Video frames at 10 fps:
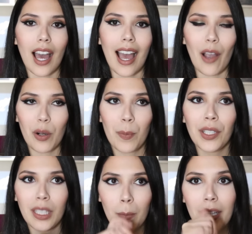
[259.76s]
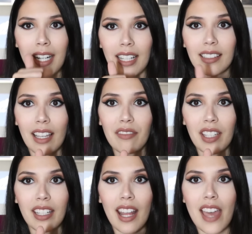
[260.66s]
I would put them in at
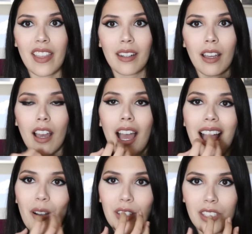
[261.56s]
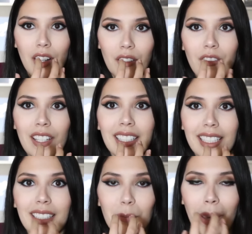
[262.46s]
11 and then I would start
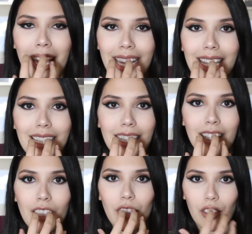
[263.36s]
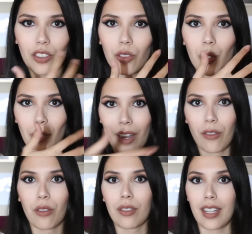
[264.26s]
feeling the pain
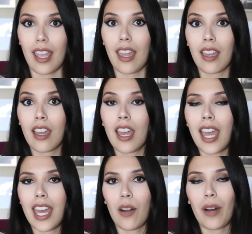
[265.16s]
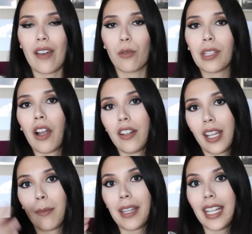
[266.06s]
throughout the day. And I would have a really hard
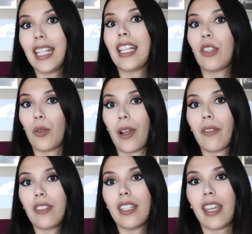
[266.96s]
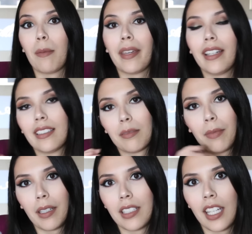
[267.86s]
time eating throughout the day because
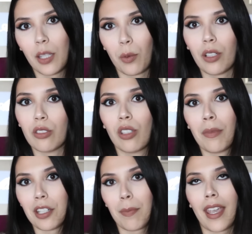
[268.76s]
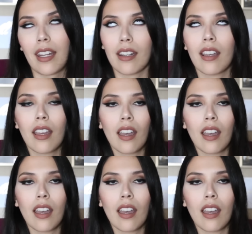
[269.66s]
my teeth were in so much pain.